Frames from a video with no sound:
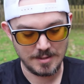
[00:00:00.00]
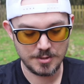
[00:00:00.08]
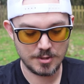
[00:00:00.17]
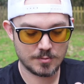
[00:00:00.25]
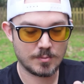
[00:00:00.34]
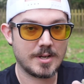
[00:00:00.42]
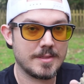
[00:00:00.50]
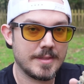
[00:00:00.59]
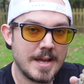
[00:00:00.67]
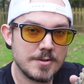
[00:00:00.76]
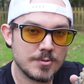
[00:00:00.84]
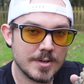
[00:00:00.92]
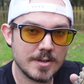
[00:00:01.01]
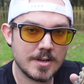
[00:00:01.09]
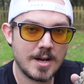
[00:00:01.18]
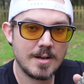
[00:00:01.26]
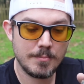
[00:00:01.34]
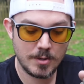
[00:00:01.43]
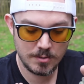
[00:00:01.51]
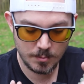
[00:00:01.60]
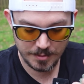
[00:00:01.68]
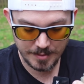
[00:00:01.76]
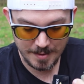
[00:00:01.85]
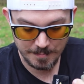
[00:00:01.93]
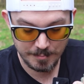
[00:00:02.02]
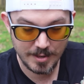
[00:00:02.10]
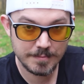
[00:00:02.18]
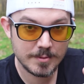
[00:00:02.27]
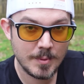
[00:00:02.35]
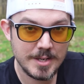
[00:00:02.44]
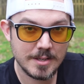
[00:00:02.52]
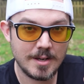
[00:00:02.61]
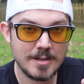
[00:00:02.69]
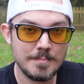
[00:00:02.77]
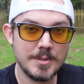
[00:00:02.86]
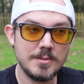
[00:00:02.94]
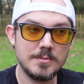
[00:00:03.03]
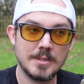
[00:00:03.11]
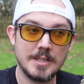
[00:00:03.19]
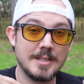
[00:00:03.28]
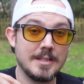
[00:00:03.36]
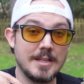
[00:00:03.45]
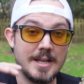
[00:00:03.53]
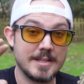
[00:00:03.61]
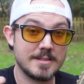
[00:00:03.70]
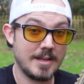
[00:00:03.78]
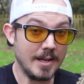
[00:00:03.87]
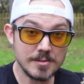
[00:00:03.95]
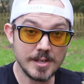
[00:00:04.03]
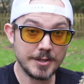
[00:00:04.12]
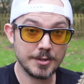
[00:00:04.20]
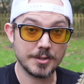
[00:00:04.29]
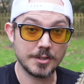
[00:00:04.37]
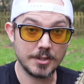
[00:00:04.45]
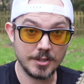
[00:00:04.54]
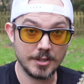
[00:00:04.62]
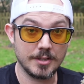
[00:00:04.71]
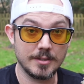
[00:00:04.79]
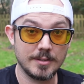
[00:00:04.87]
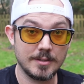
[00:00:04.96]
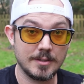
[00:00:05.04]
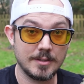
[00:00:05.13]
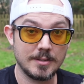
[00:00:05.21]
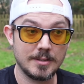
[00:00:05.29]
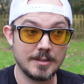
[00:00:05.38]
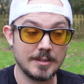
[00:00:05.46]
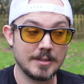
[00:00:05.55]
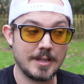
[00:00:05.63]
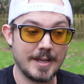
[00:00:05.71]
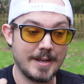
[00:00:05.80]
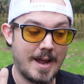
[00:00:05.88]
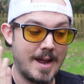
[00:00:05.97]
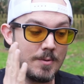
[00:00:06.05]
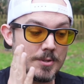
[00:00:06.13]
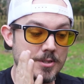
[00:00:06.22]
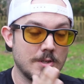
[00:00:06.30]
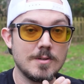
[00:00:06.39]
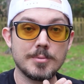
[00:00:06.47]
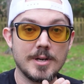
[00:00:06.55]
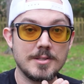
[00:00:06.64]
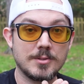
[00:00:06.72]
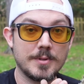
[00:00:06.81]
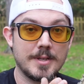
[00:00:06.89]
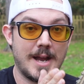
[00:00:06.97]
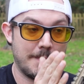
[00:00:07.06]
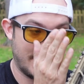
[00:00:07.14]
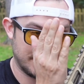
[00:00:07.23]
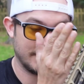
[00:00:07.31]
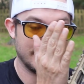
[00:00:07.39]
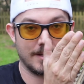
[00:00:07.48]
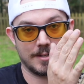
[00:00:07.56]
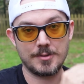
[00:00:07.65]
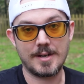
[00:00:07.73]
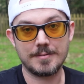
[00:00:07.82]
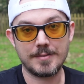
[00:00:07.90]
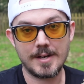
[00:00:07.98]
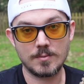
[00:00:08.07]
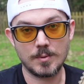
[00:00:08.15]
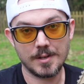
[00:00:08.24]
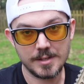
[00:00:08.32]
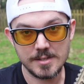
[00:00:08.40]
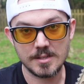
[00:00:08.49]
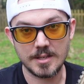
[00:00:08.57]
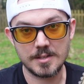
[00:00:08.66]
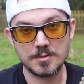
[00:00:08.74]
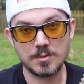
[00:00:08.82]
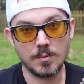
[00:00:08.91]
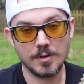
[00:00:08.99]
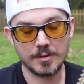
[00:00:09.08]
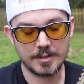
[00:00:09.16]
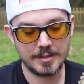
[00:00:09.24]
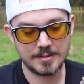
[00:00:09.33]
just run that trigger combo with that buffer weight combo, it sounds like you're good. And I was so impressed with it, I'm actually gonna try to find one of these and get it to work.